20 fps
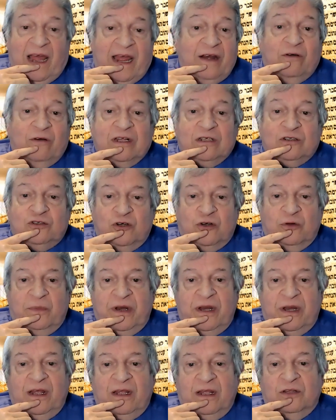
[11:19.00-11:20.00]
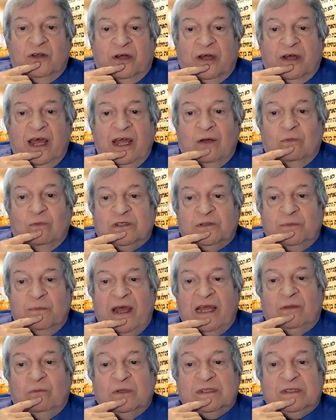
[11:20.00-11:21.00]
Later in Germany, the cake was
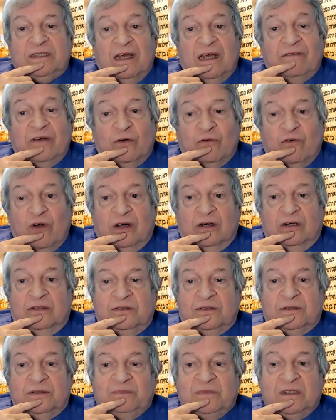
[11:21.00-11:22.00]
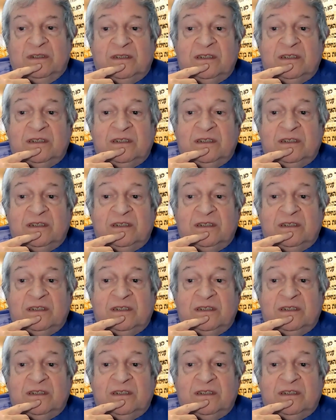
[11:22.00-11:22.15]
made with seven rungs,